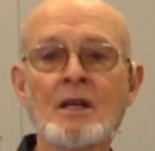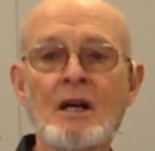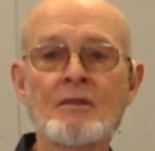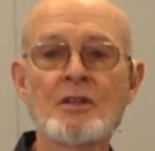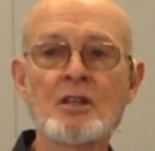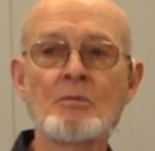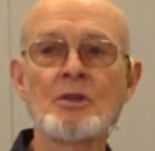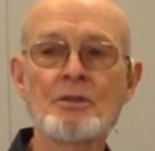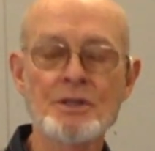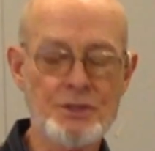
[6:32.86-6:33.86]
of the
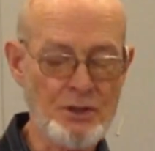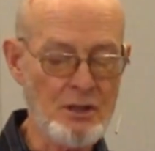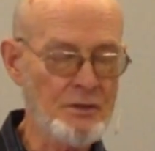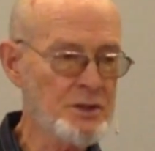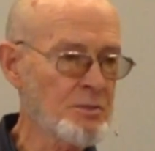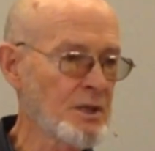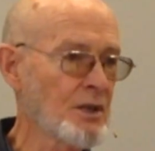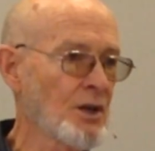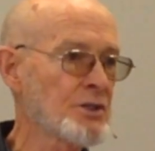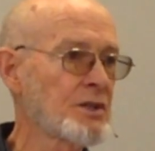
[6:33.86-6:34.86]
communion service
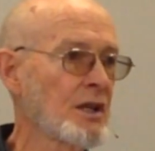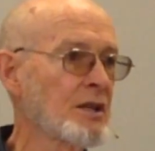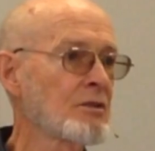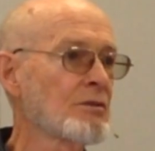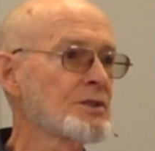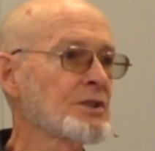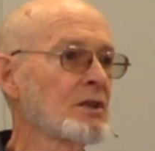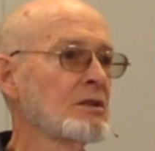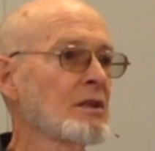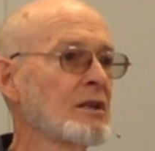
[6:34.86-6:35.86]
because the end
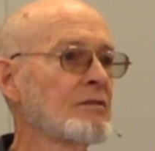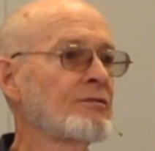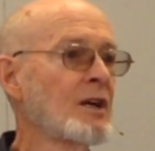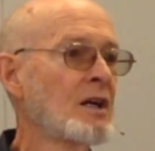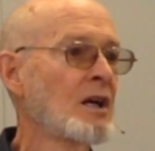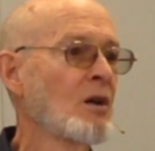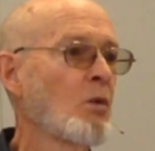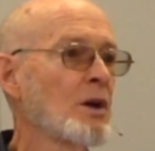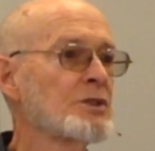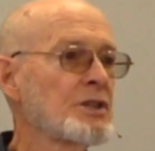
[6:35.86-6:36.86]
result of
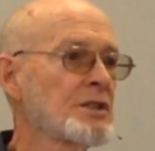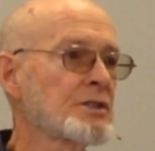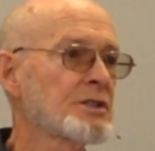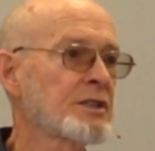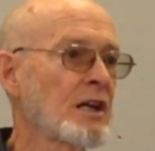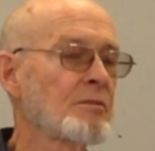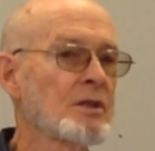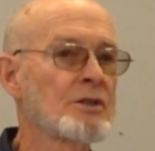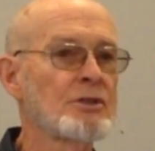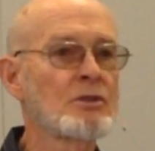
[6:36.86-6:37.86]
what Jesus
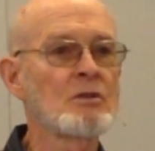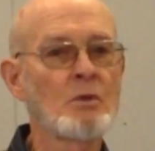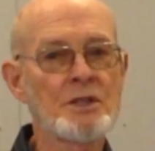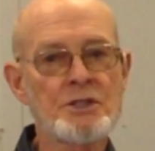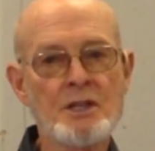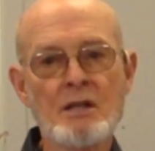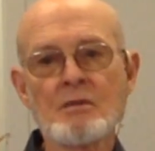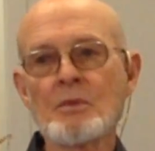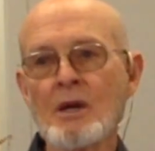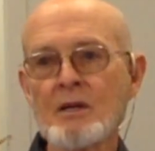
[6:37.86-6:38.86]
coming to do, we
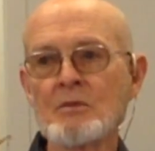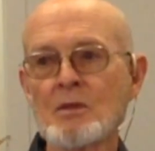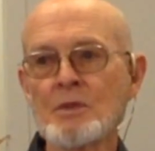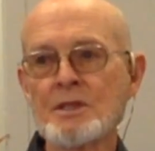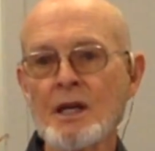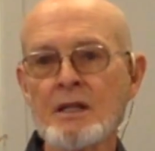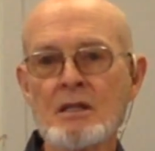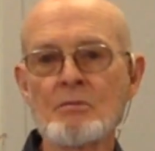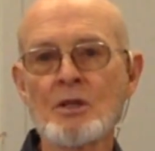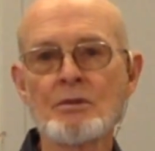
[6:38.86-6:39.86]
celebrate when we take
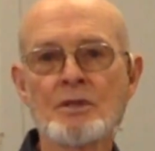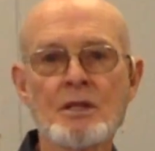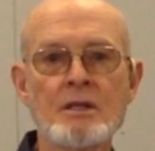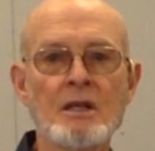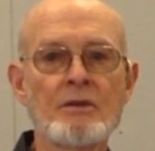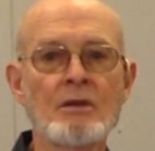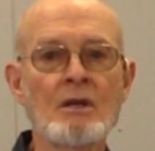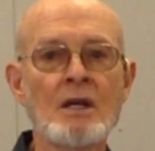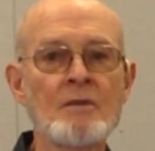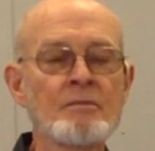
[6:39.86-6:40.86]
communion
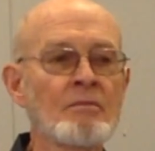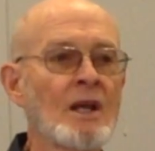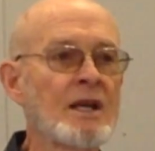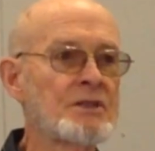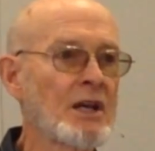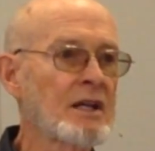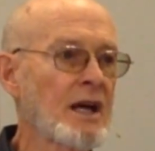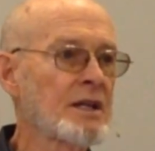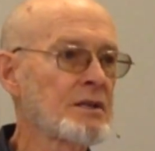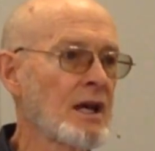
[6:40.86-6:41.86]
together and take a,
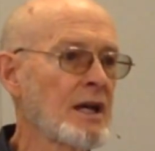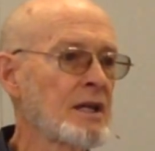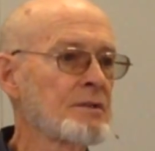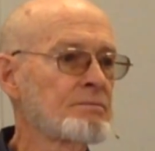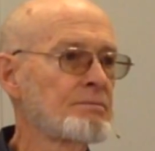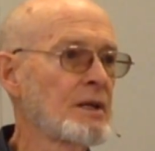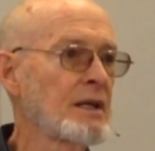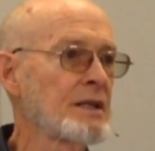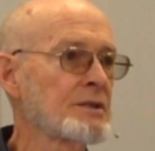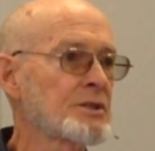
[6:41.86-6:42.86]
a,
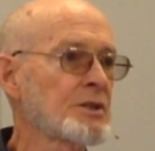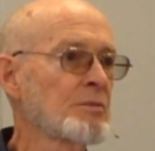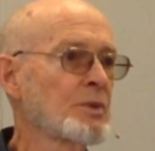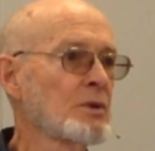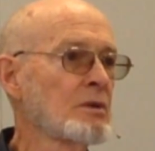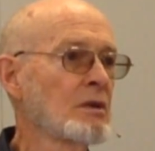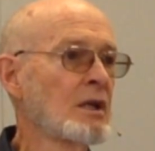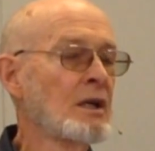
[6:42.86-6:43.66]
a simple